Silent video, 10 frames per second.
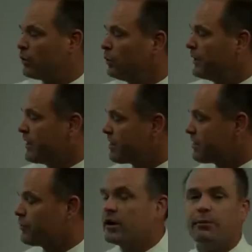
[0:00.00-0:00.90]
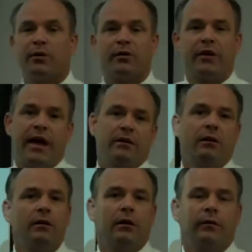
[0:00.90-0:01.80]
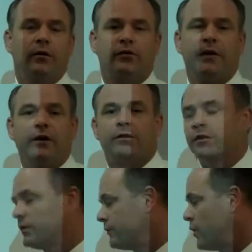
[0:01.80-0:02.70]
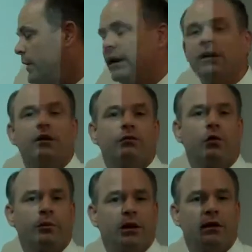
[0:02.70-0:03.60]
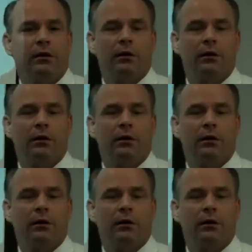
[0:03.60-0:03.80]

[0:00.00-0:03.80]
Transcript: or only 30% of those figures is flowing into the formula.